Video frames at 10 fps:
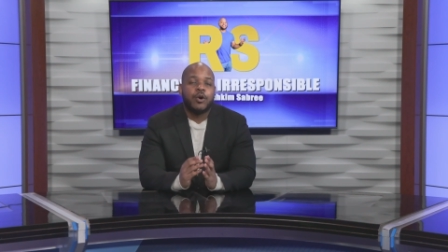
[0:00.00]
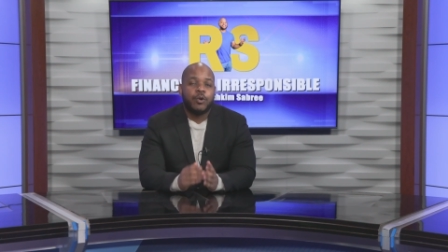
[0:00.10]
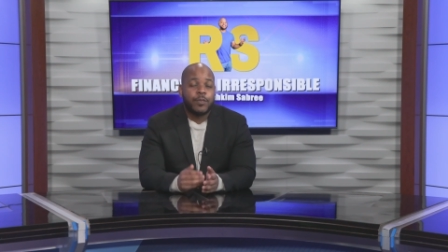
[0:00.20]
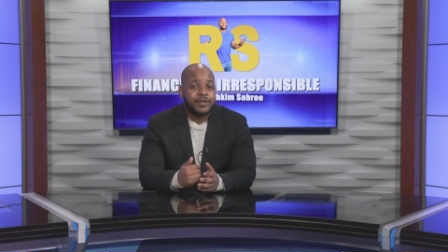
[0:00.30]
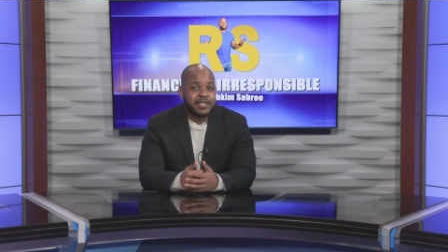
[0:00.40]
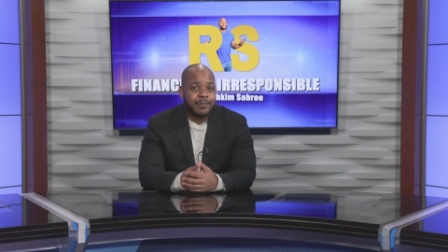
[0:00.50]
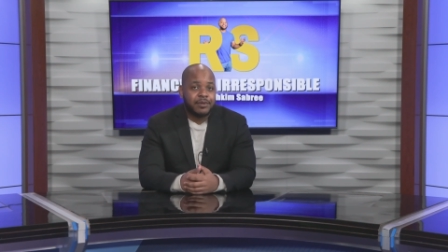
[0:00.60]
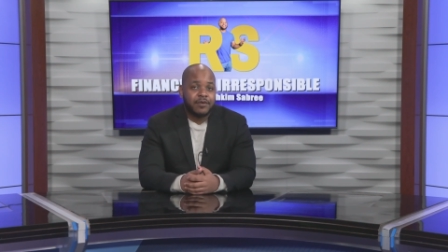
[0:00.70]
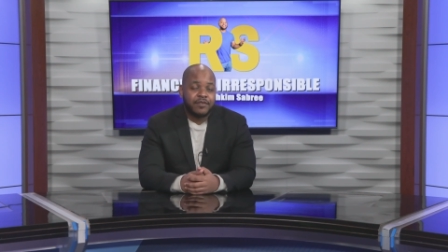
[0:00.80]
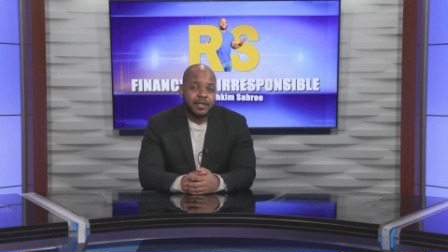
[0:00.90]
on the
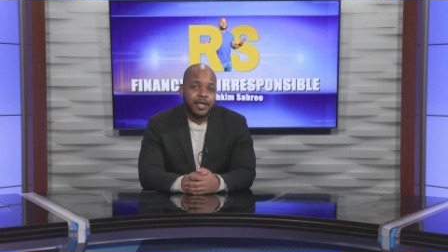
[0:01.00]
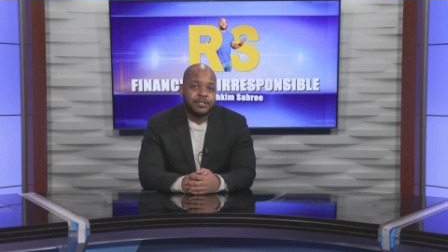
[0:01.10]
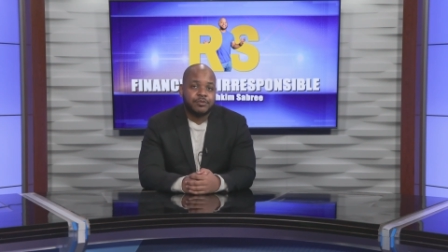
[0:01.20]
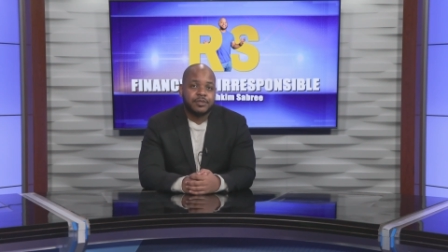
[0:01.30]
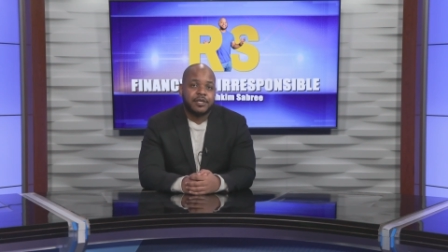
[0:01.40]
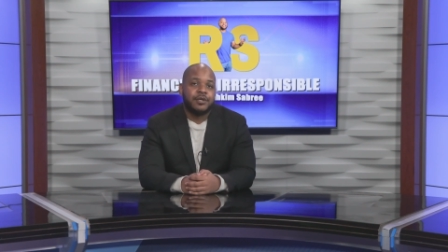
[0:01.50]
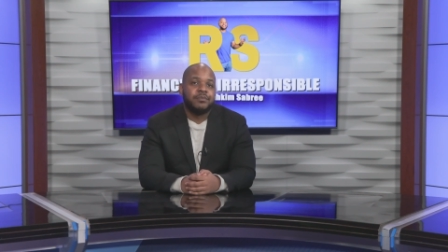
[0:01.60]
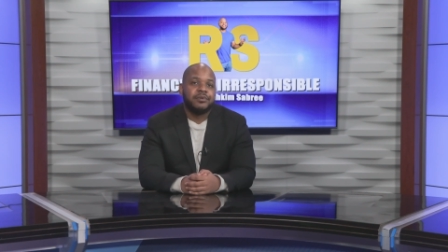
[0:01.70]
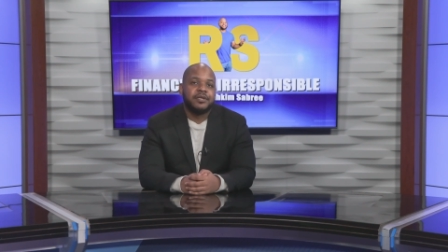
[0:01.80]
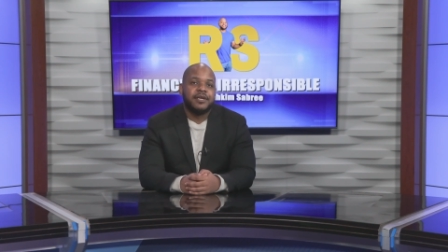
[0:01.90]
topic of financial
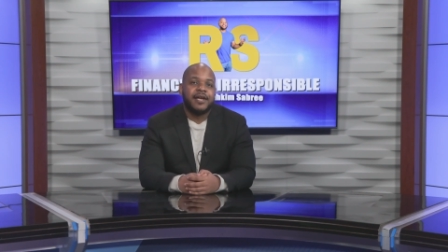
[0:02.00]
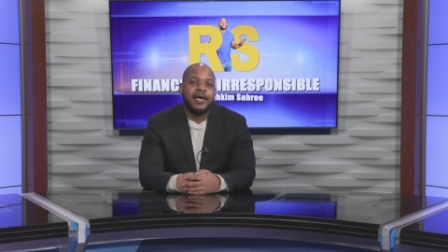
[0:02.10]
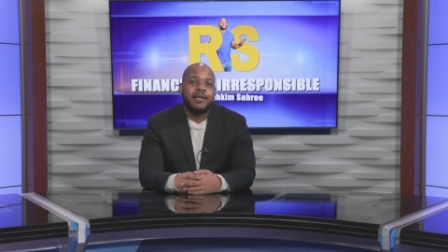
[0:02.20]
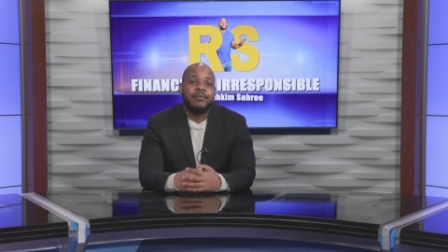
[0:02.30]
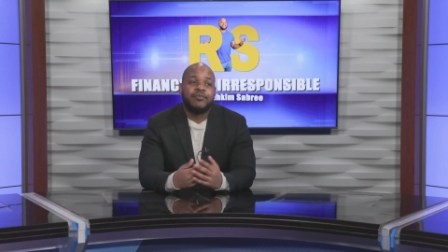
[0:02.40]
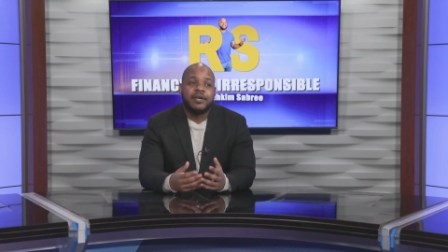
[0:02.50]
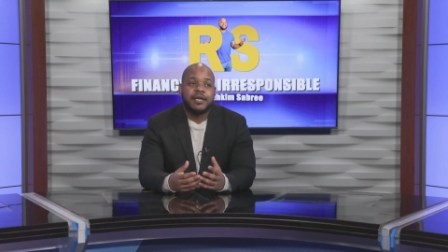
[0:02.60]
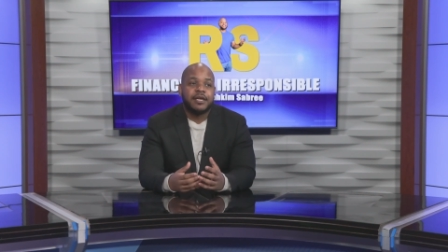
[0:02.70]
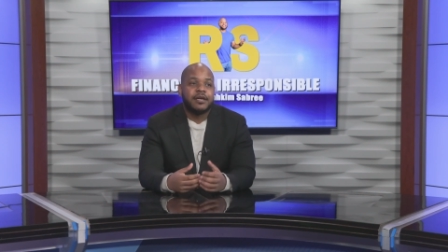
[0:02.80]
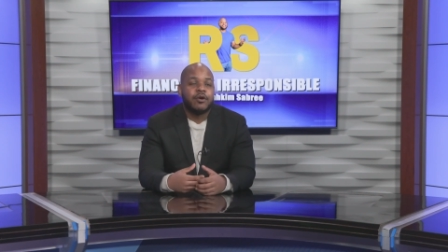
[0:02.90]
therapy and
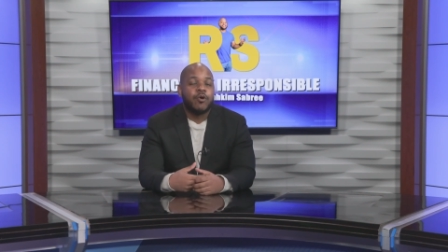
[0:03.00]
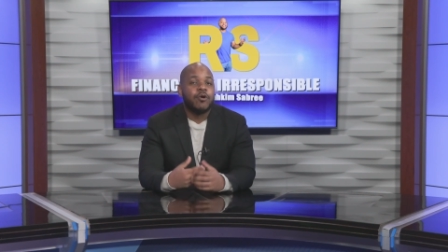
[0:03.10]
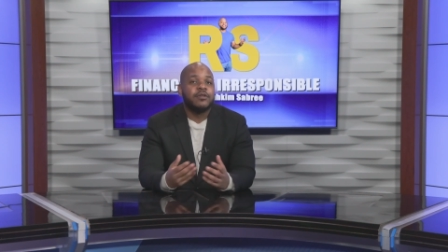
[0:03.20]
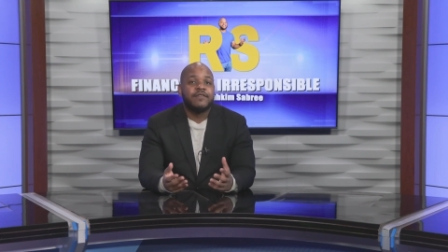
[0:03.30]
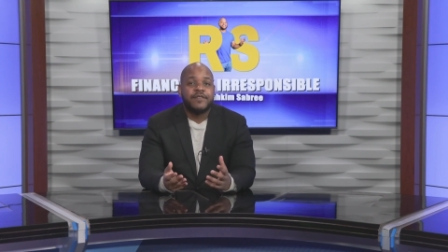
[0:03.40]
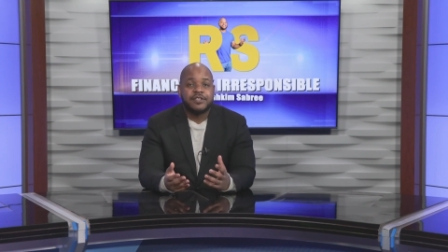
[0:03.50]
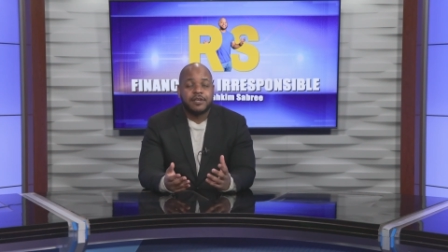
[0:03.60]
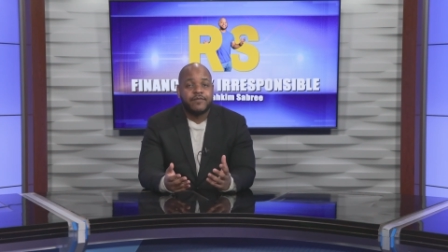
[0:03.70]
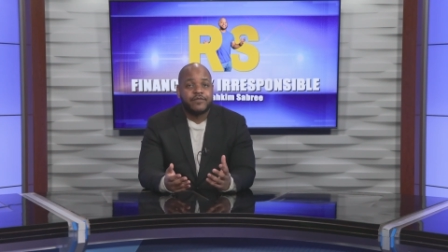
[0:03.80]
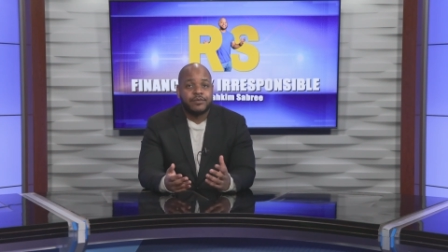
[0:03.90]
bringing all of this
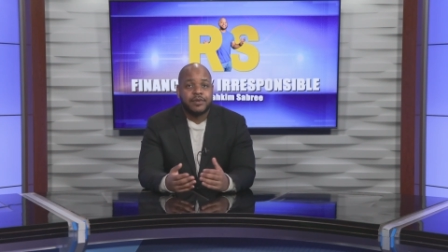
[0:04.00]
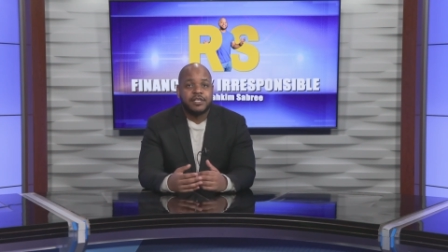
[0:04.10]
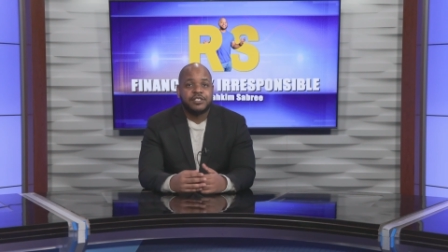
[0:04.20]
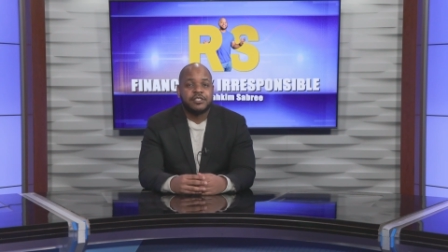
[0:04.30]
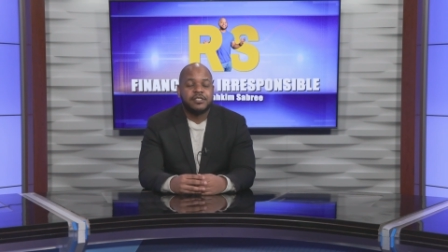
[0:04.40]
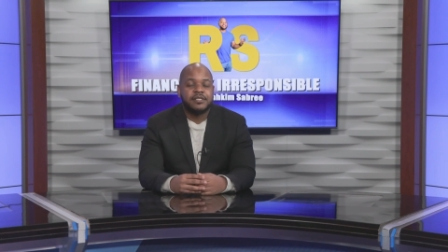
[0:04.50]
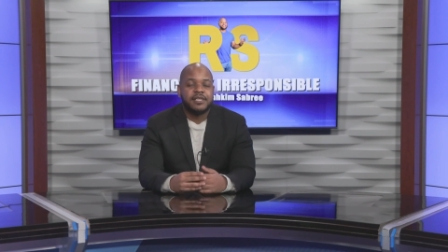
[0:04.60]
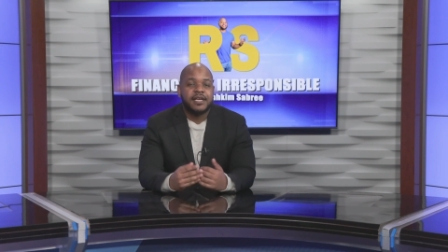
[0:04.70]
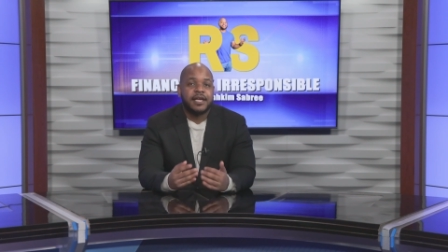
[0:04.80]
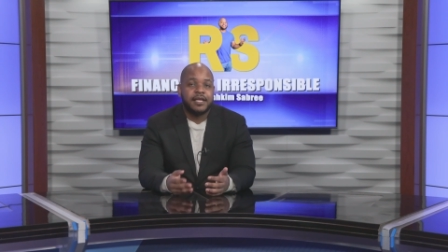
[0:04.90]
information
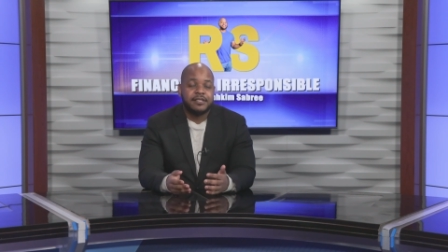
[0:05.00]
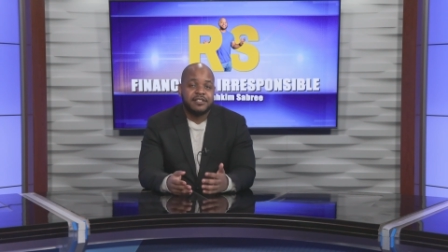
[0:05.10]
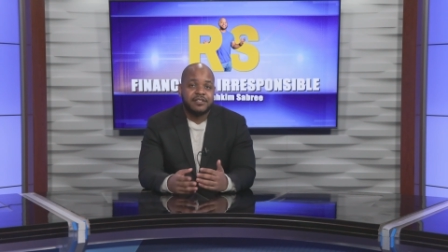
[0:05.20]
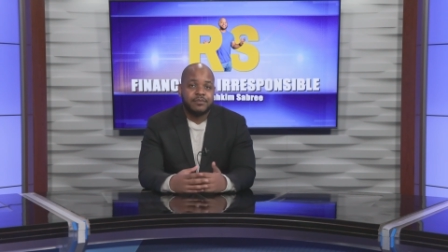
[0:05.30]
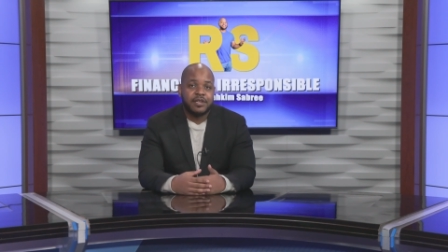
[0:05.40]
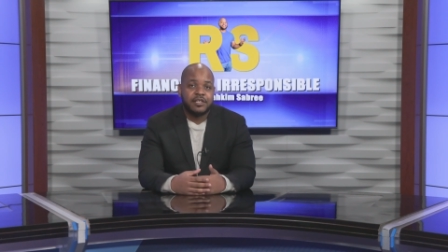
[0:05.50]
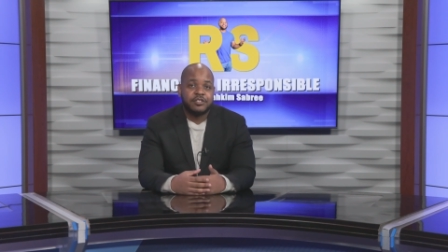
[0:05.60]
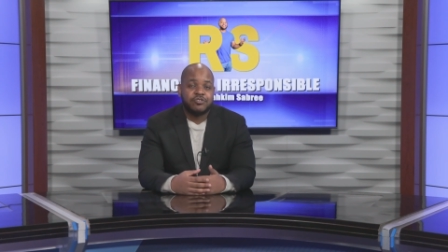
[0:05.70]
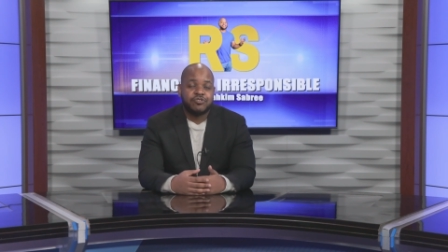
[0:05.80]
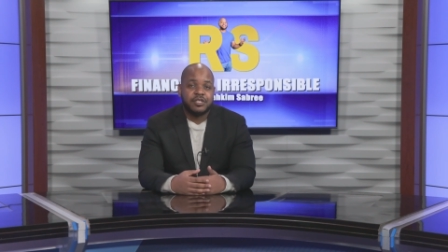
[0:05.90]
into the
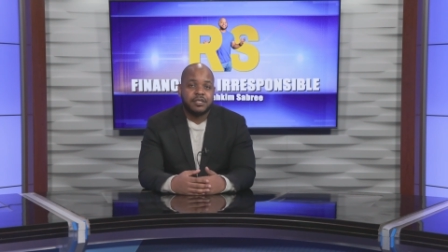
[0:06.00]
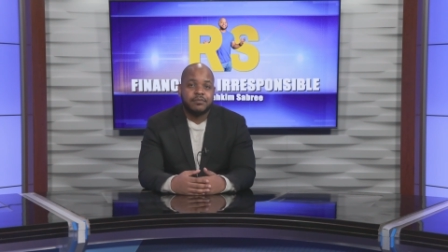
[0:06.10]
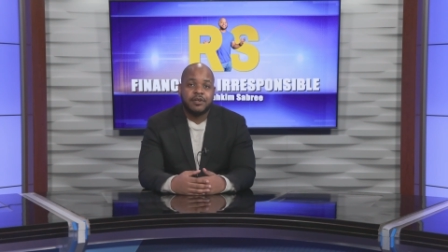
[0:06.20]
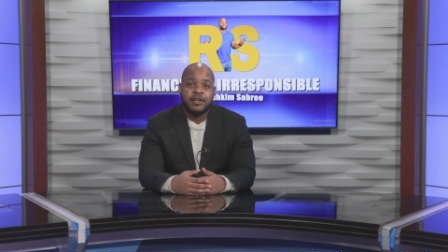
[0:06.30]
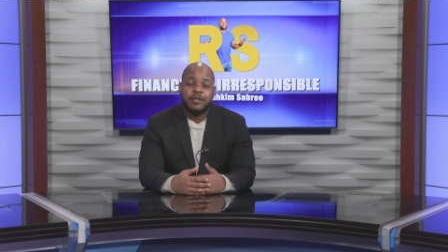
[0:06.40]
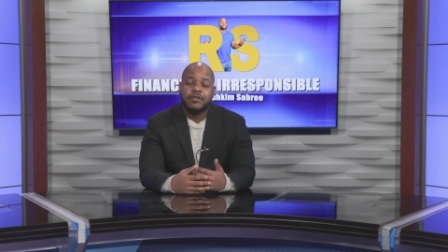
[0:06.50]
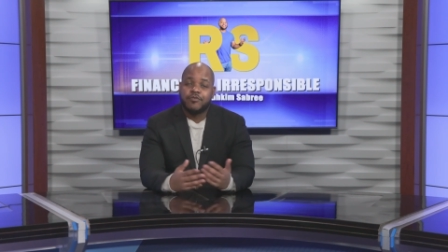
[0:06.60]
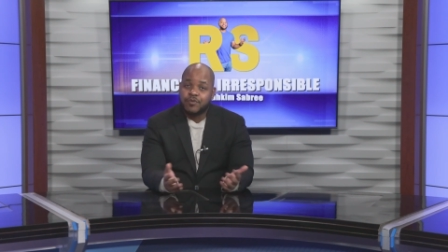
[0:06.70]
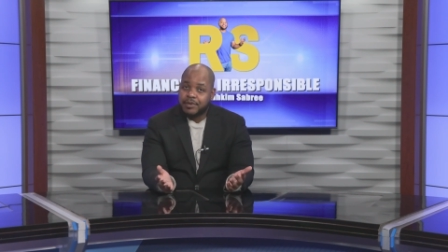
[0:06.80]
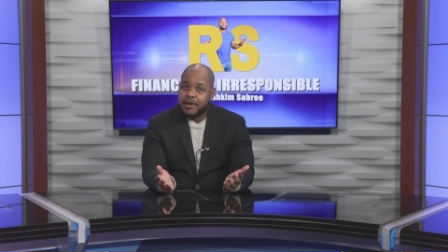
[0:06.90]
mainstream
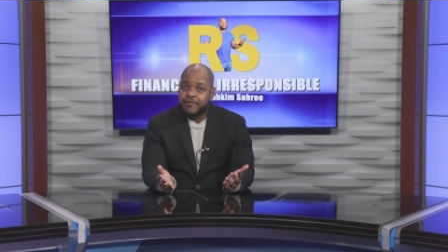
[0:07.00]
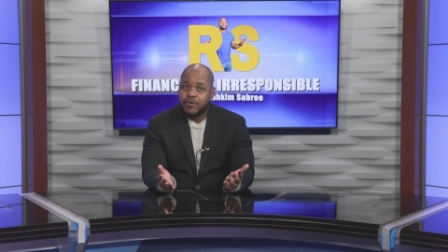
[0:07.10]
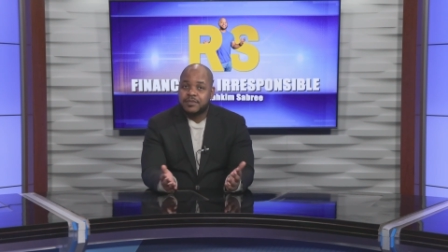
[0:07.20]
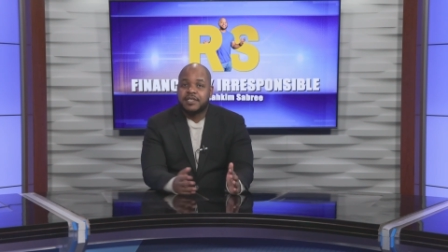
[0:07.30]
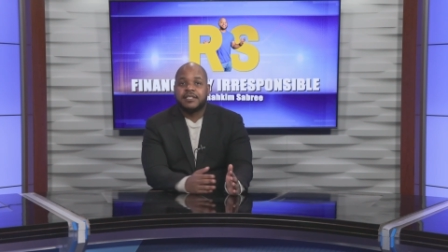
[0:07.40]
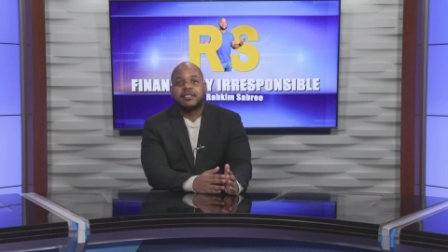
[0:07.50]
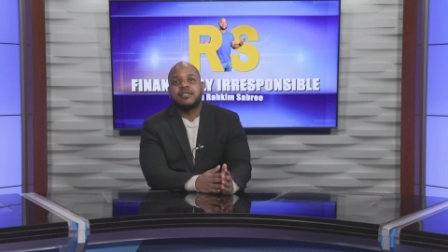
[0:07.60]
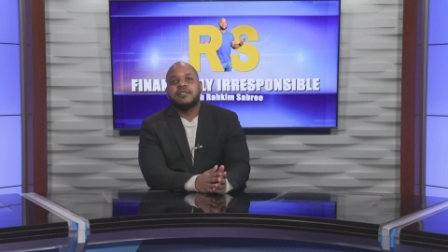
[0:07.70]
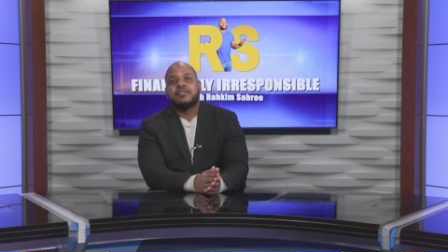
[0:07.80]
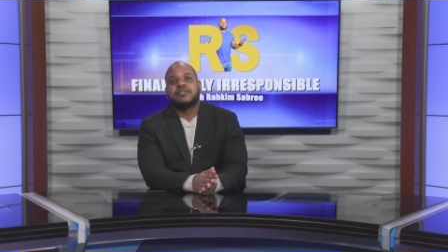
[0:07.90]
through platforms like
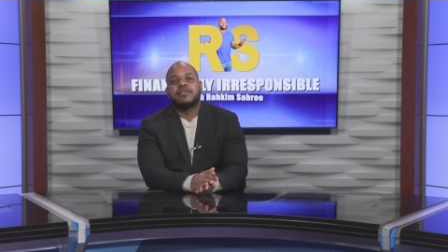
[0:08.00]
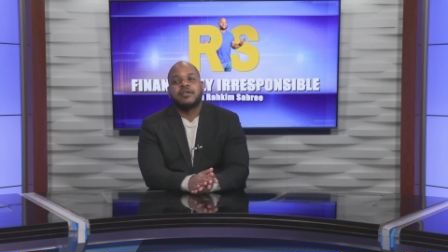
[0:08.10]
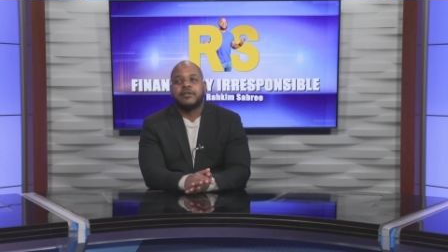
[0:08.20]
this,